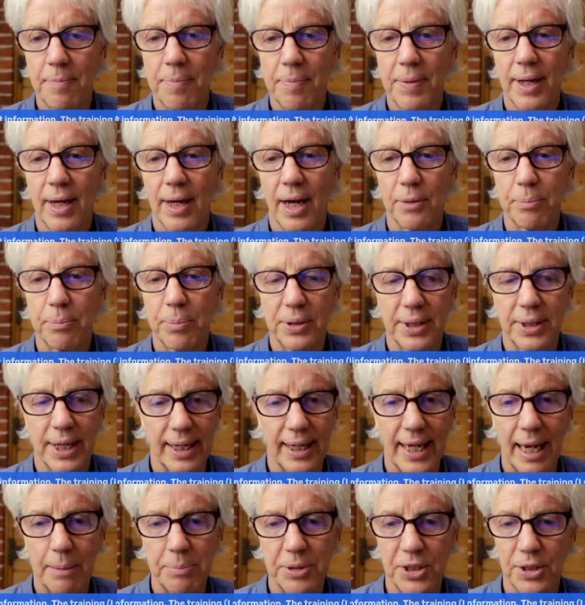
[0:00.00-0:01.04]
I'll put that
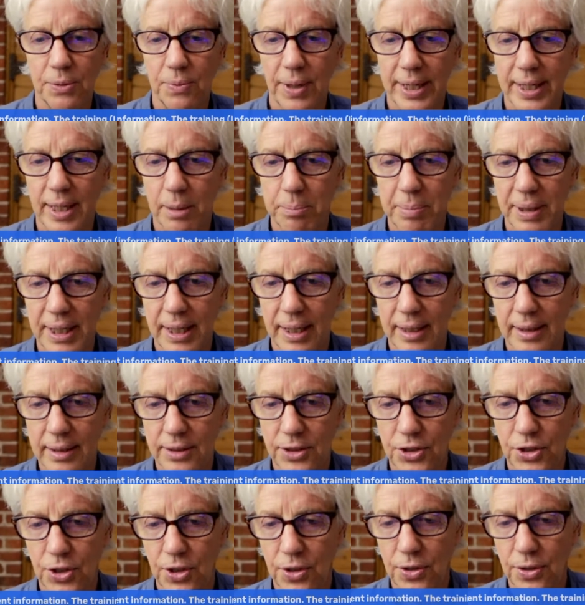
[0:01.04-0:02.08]
caption right up again.
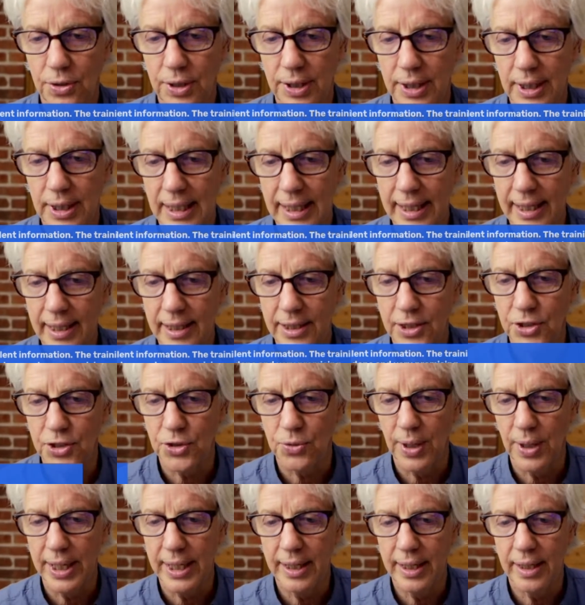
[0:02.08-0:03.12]
So the link is
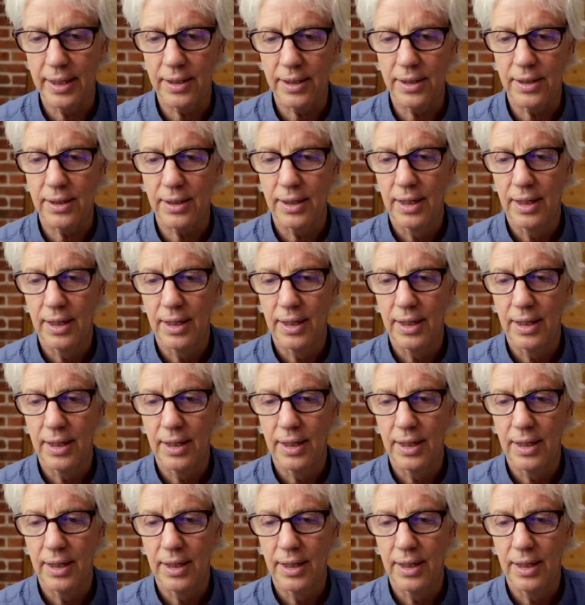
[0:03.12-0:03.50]
right here,